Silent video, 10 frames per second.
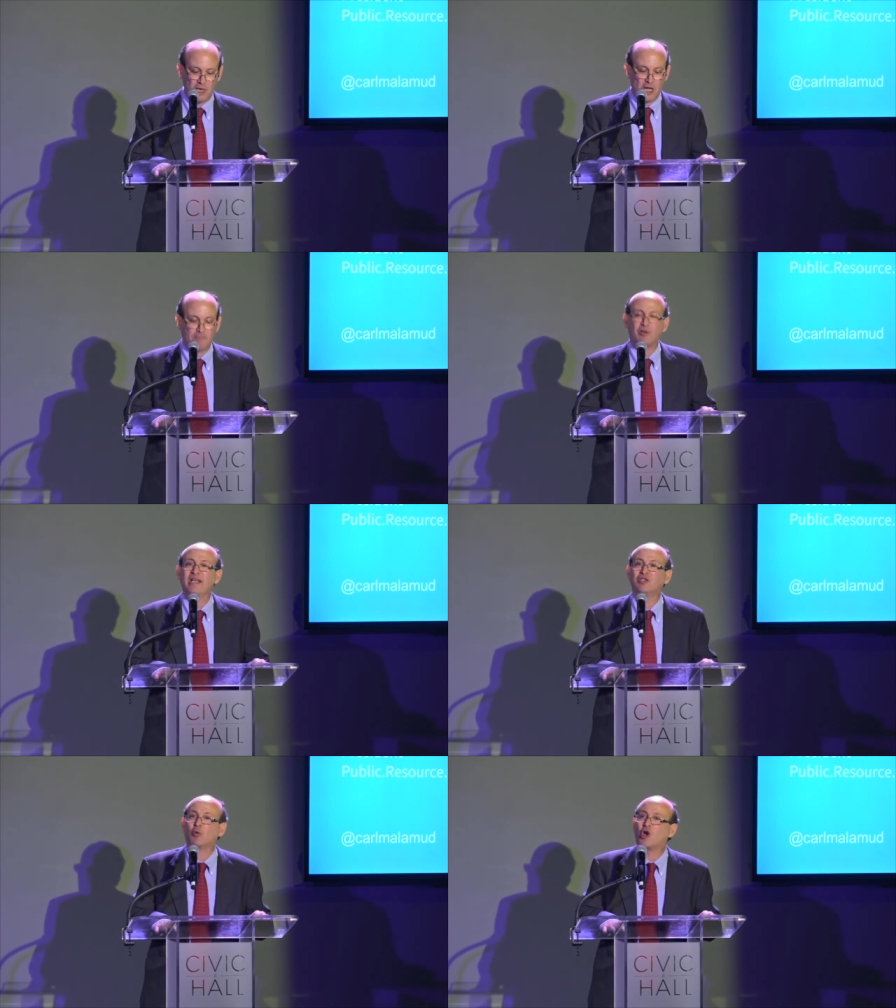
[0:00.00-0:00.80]
A
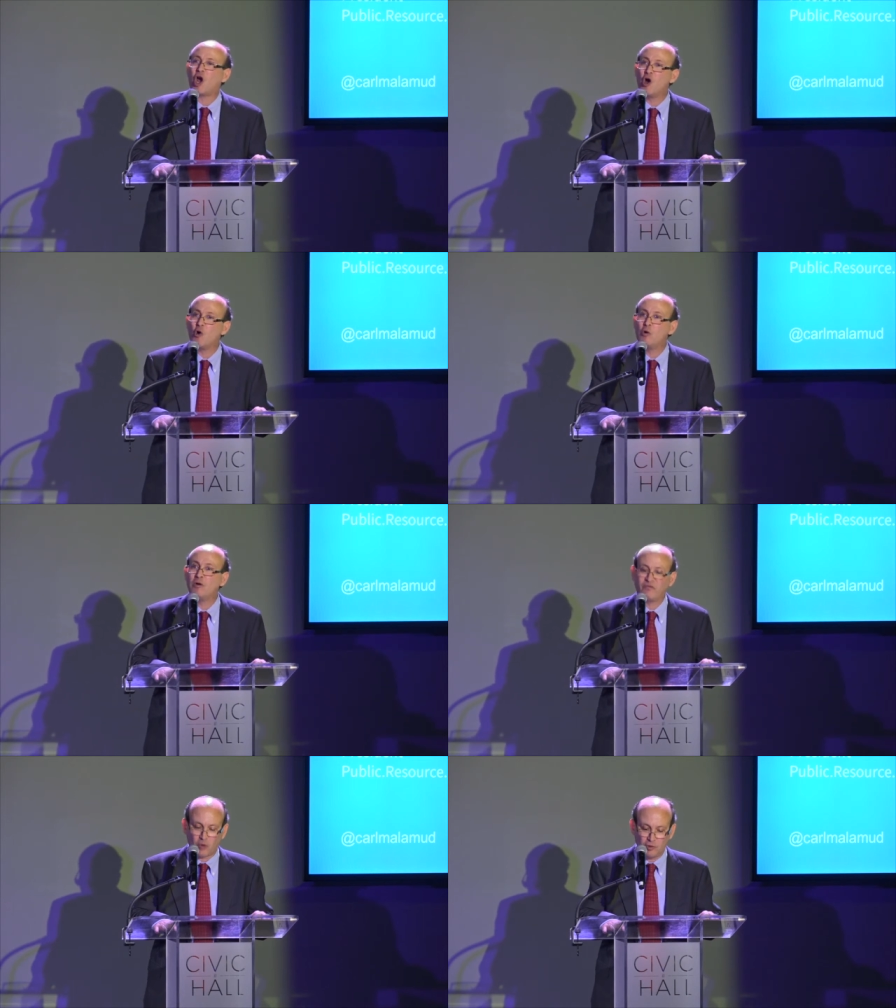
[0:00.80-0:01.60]
place where
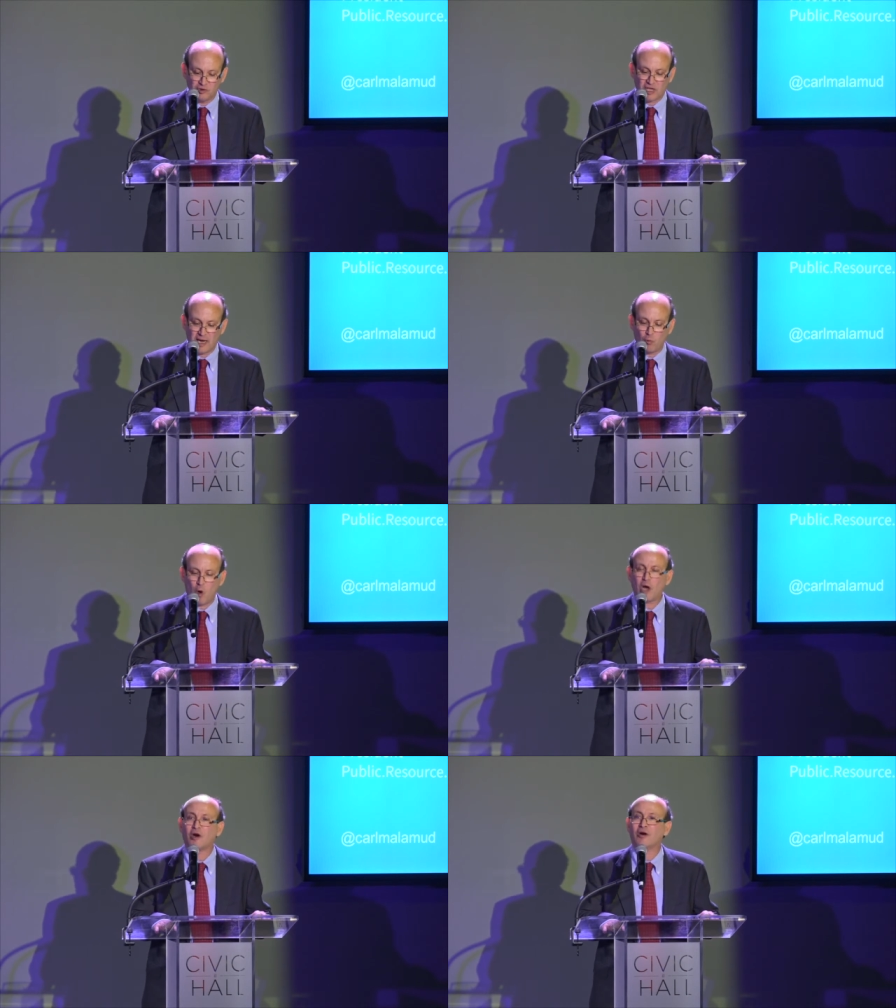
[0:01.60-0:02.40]
code flows like
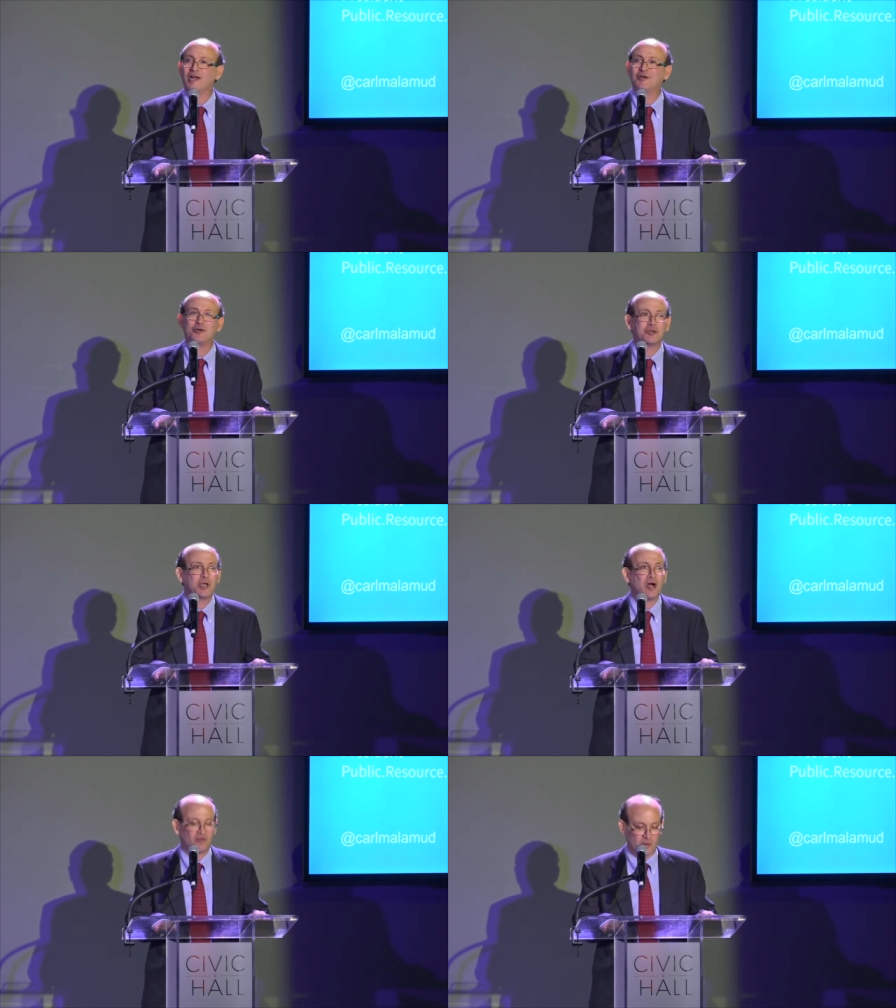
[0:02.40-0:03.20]
water and good
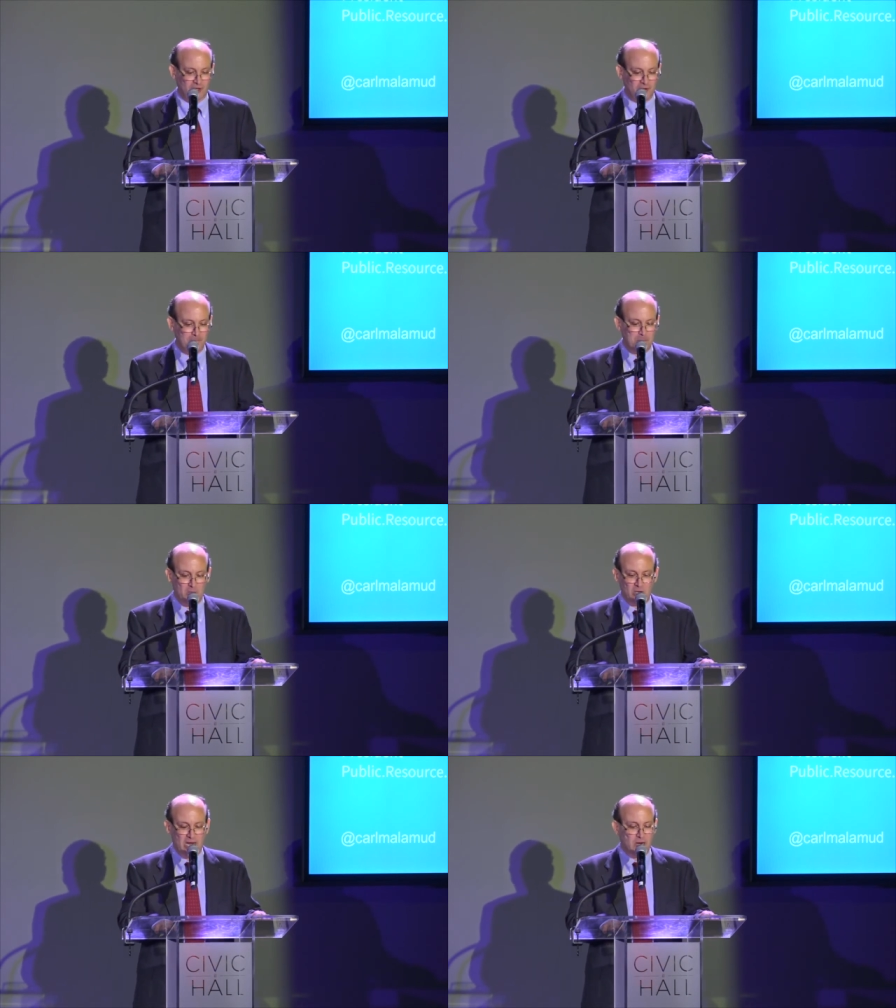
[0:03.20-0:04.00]
government
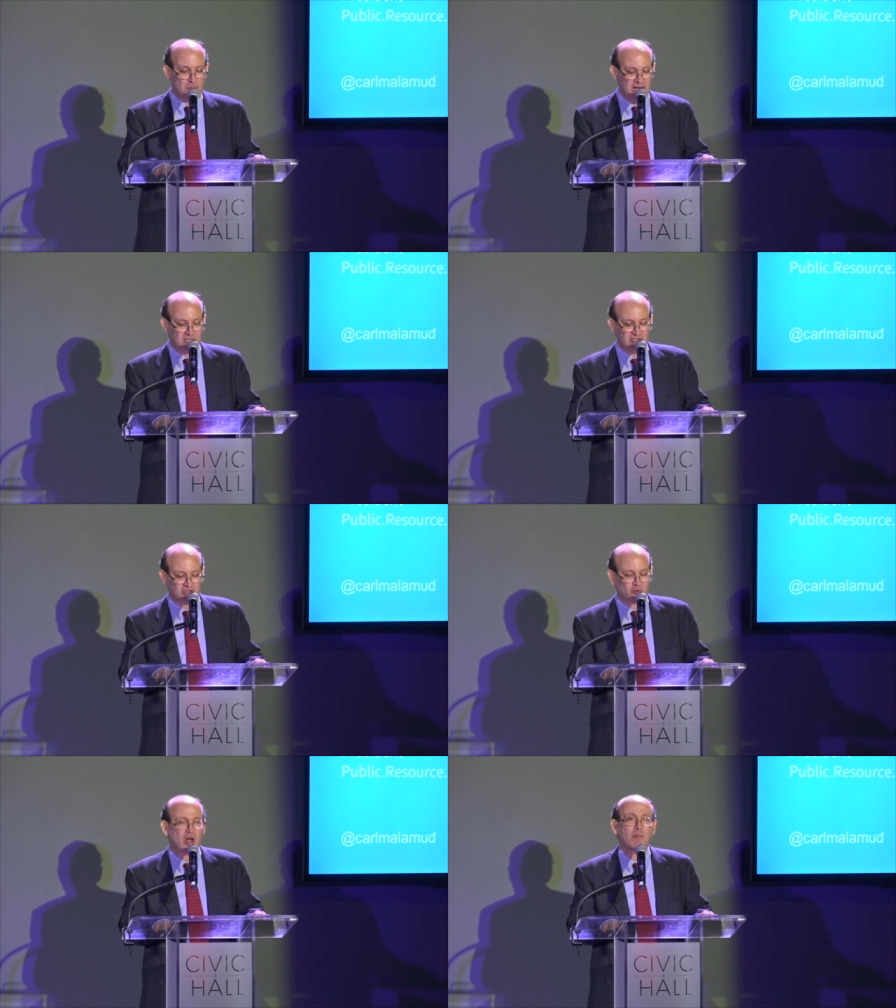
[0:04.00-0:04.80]
like a mighty
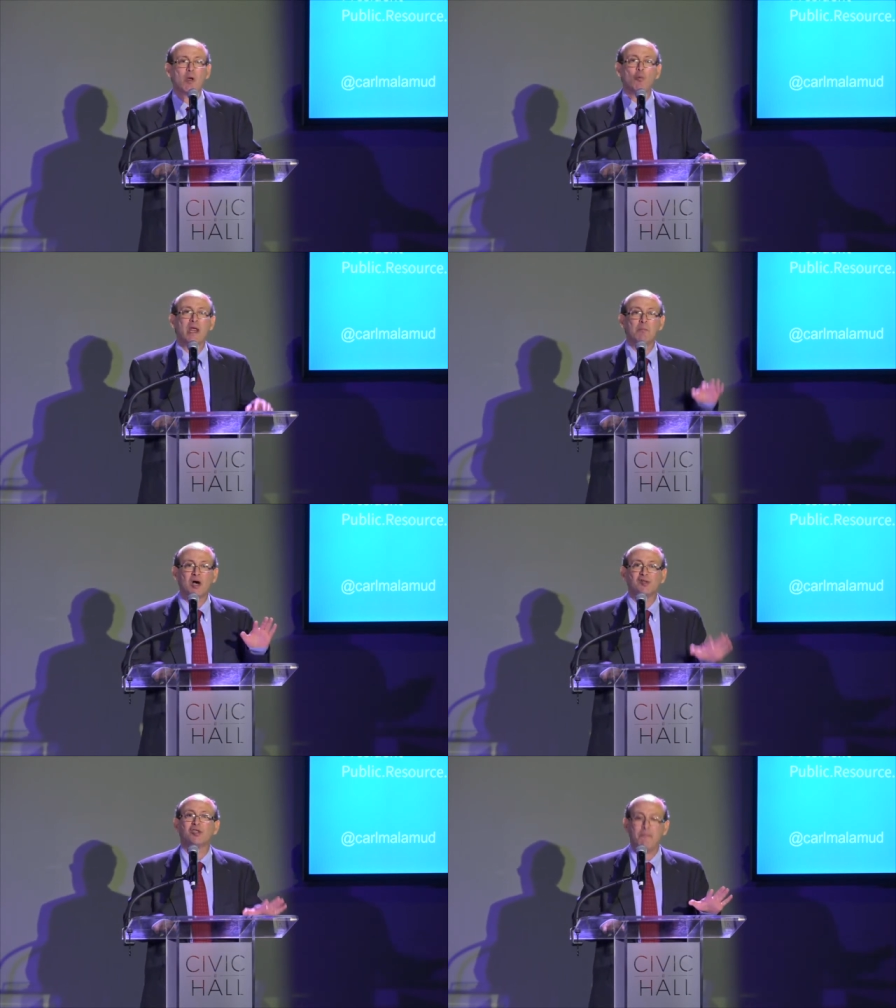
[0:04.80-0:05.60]
stream. We
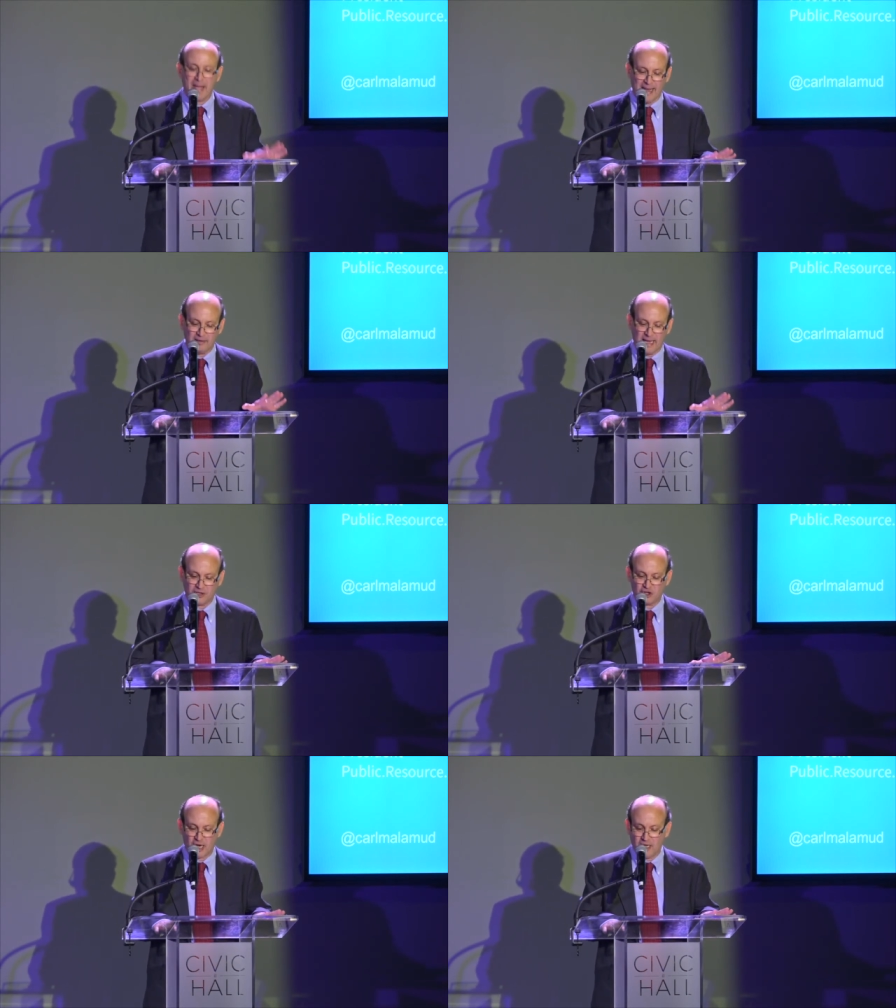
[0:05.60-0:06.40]
must demand that
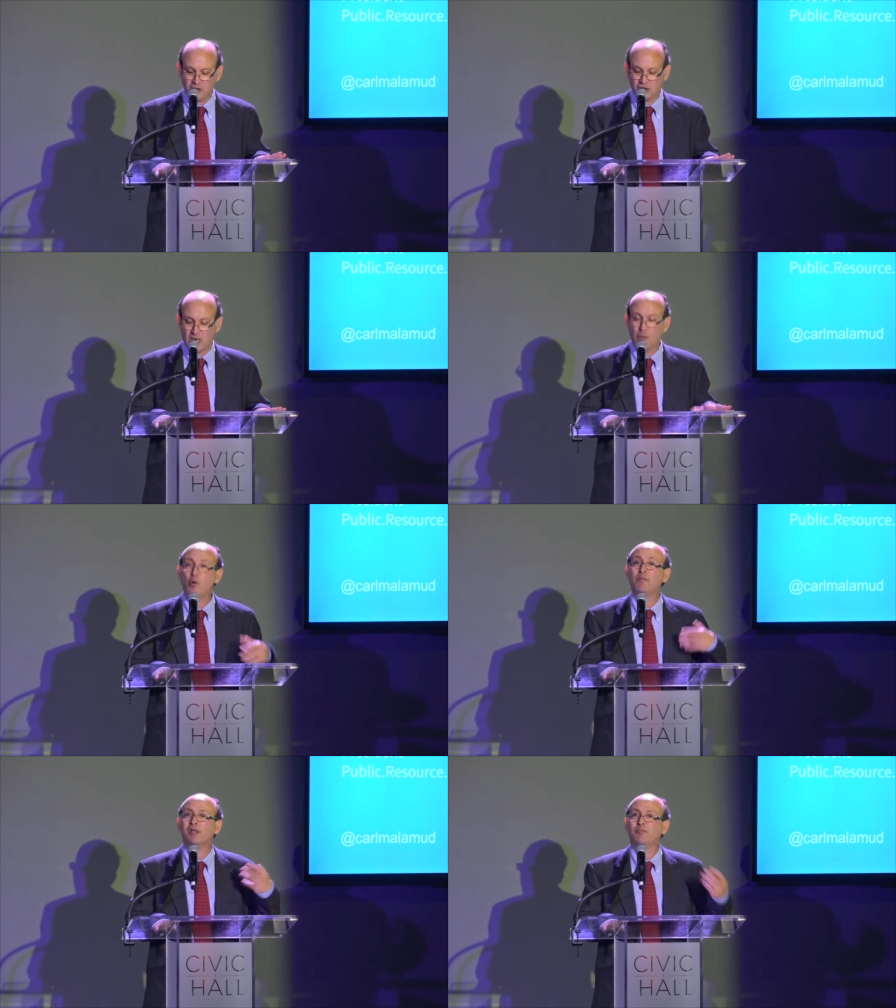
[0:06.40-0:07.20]
change, and we
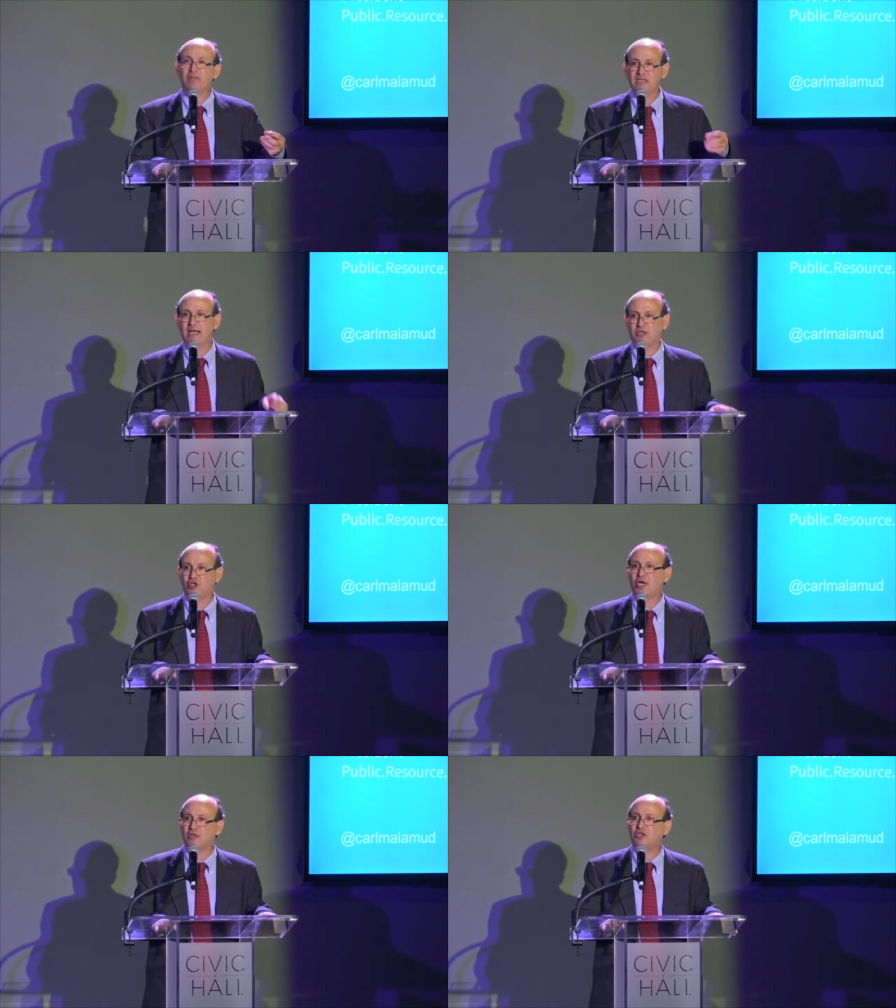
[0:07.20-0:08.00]
must be that
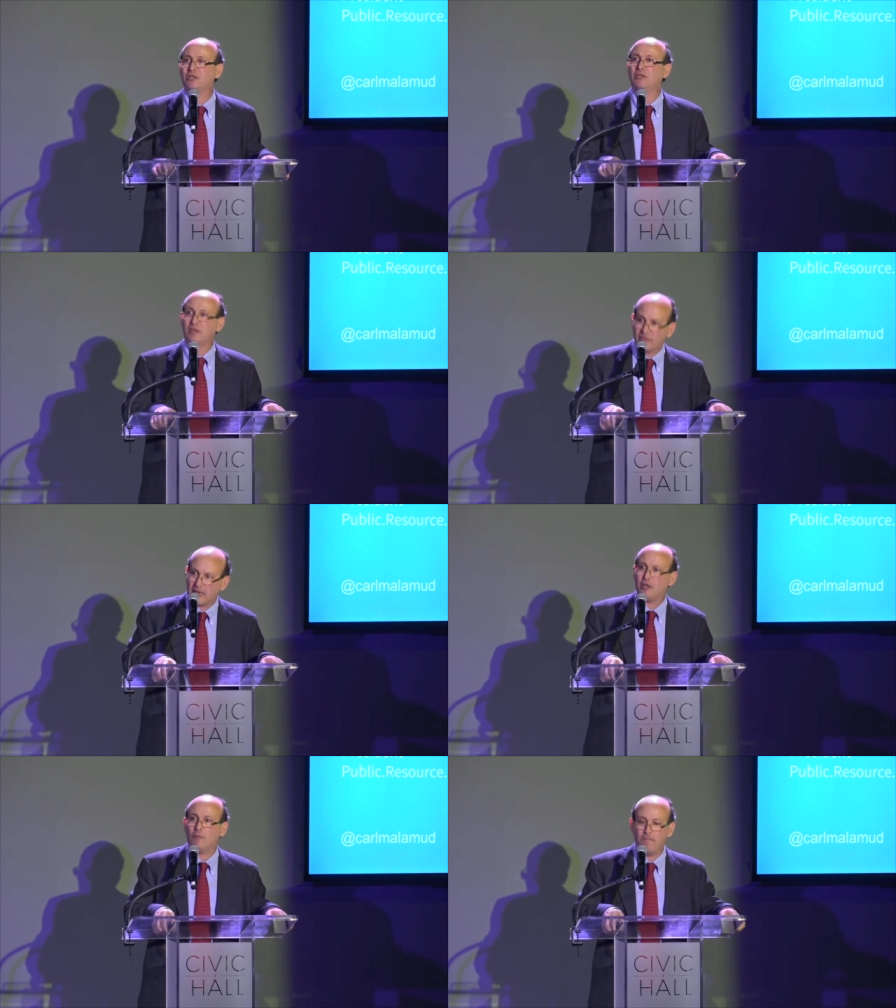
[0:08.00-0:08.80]
change.
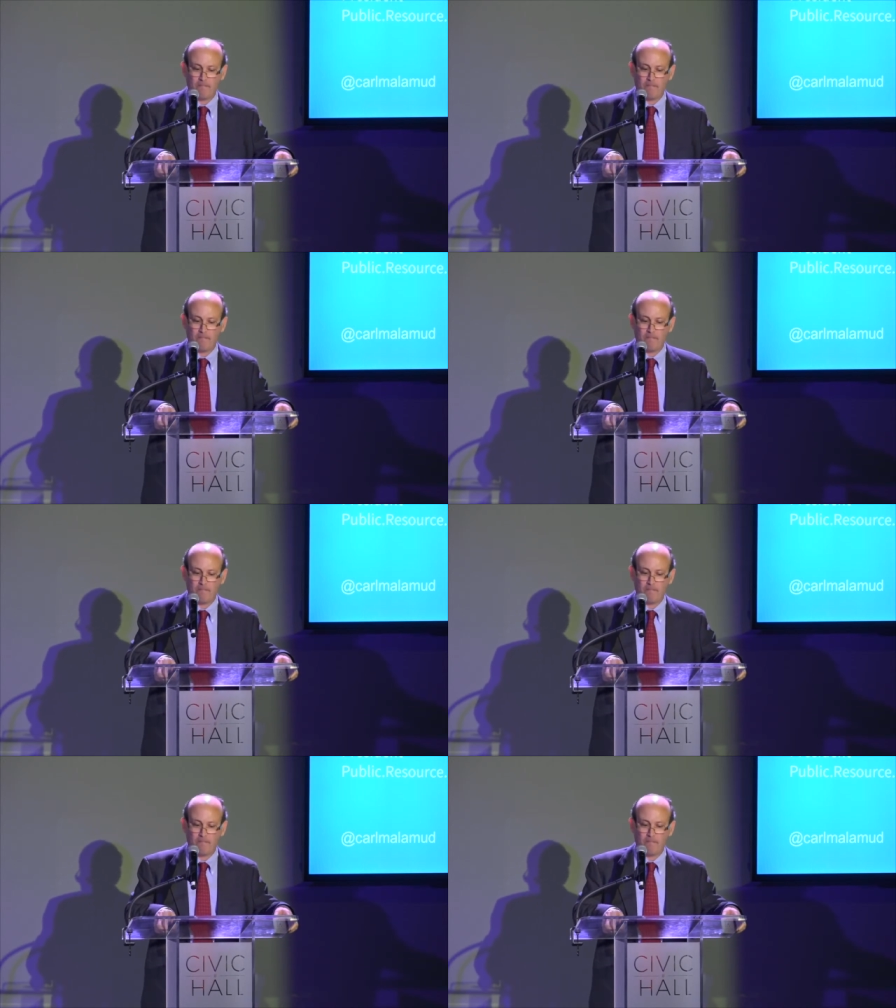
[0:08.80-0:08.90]
Thank you.